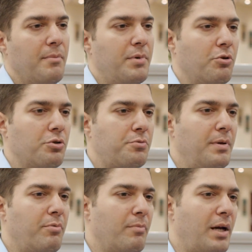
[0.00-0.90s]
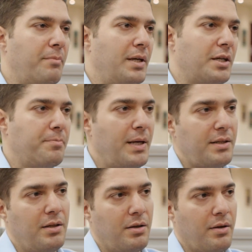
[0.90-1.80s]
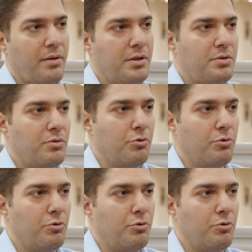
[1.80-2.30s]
because people might be expecting this